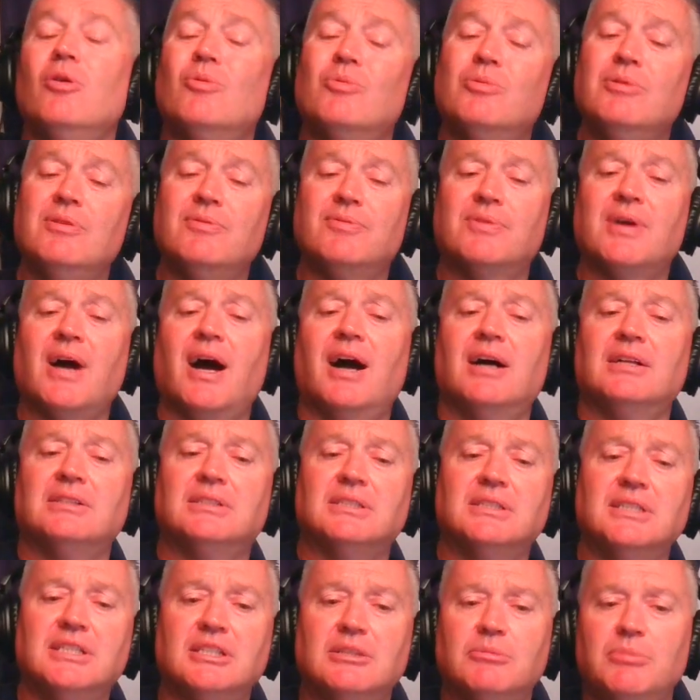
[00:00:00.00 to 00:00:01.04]
We've got a
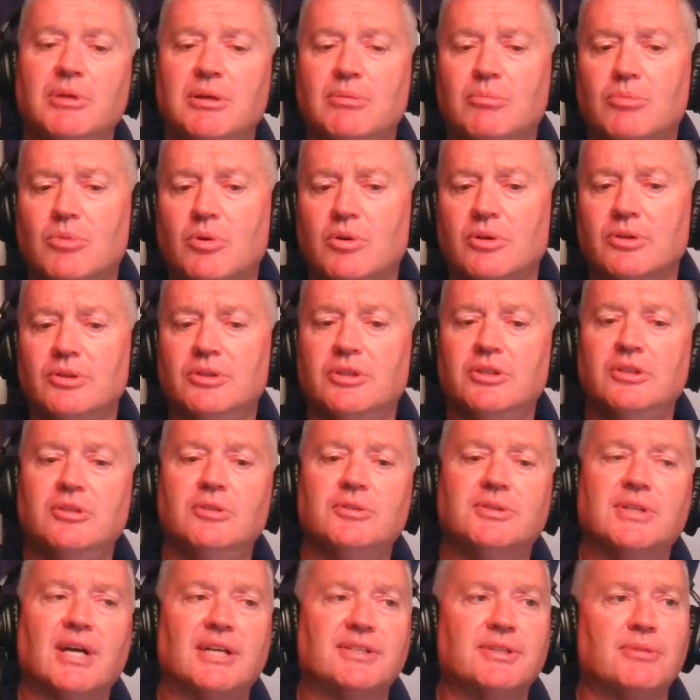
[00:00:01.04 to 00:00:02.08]
little bit more
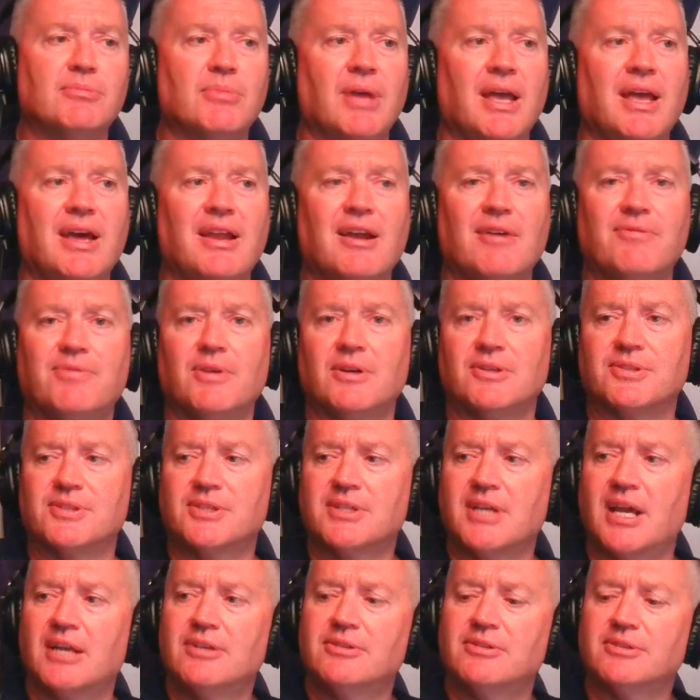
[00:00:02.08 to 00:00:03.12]
news, got some NFL
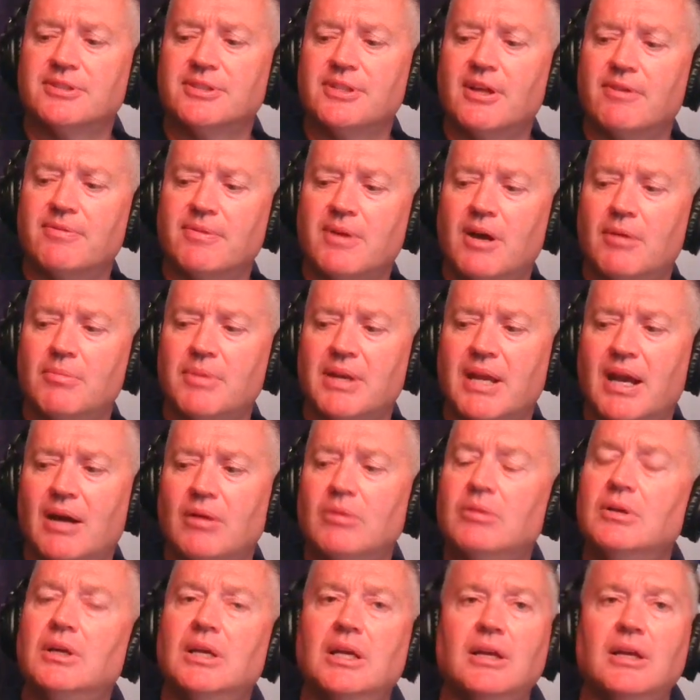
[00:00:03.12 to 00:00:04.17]
schedule stuff coming out.